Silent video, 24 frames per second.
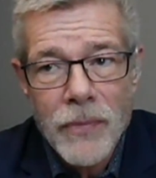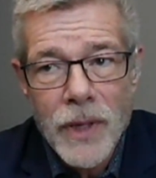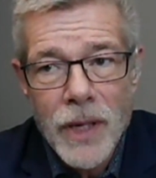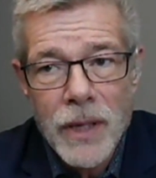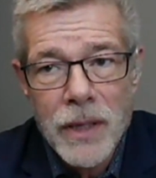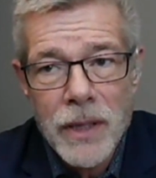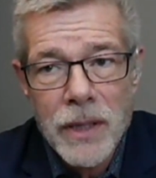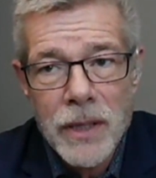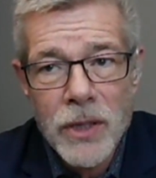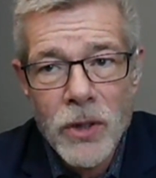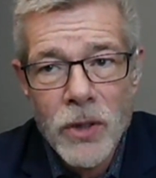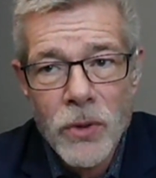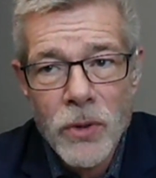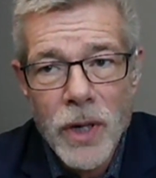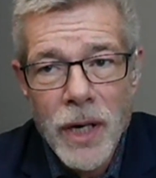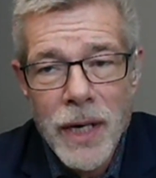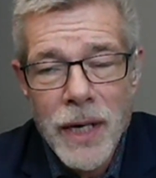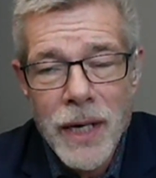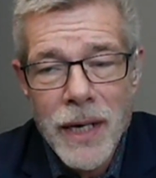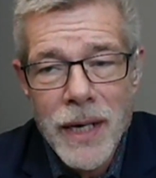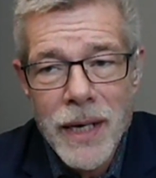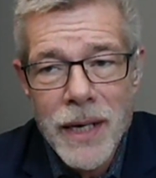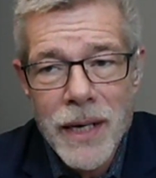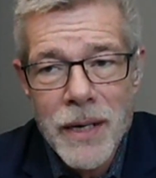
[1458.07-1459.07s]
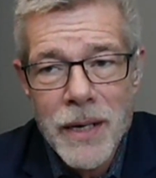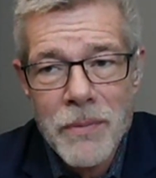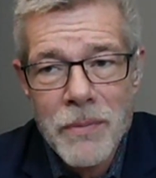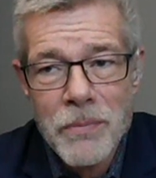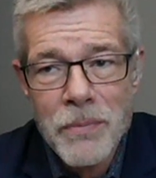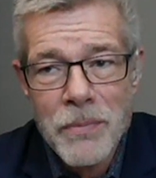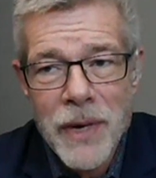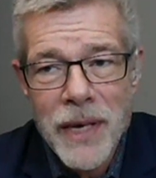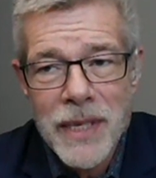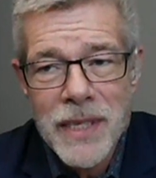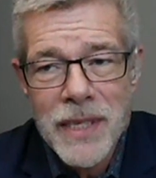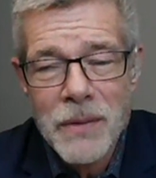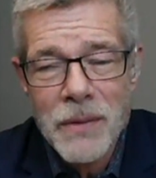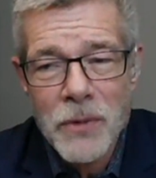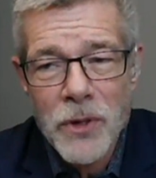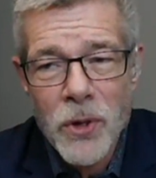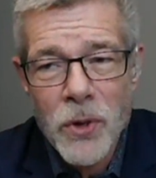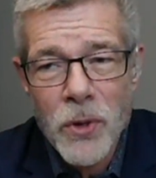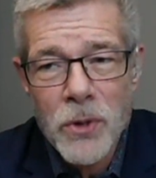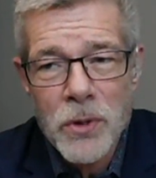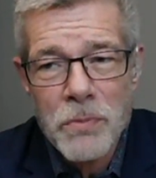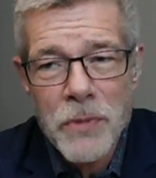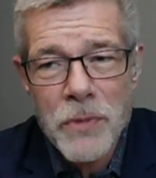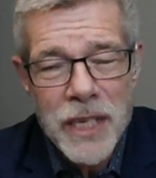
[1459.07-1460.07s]
make
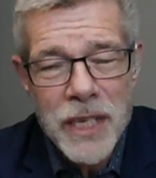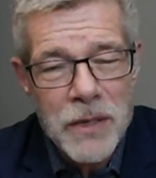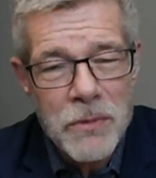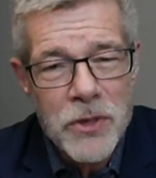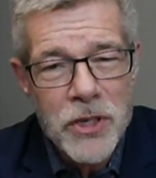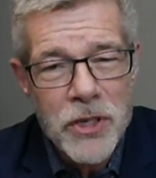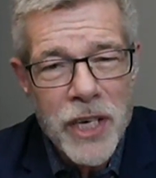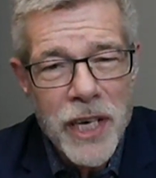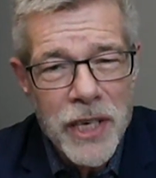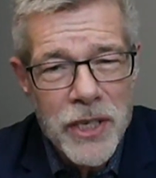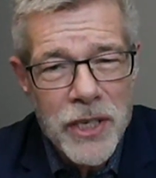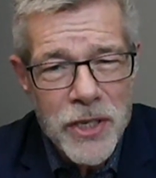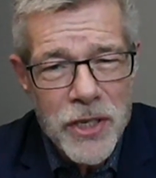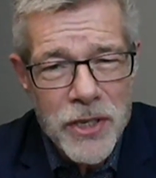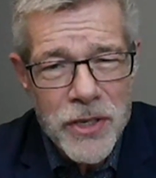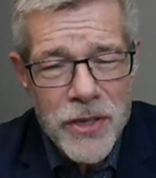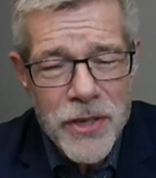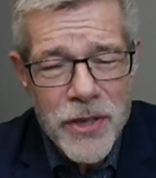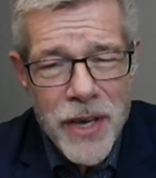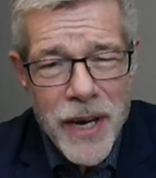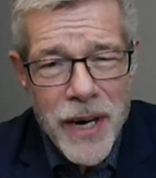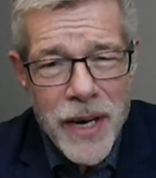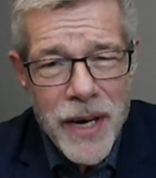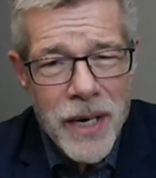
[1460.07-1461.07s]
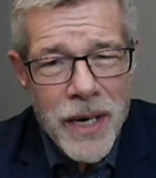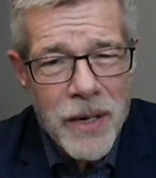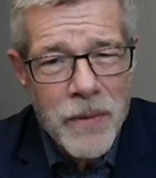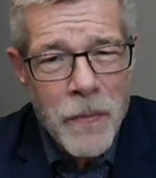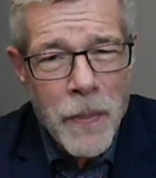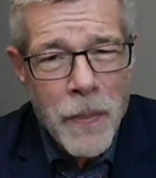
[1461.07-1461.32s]
some changes there.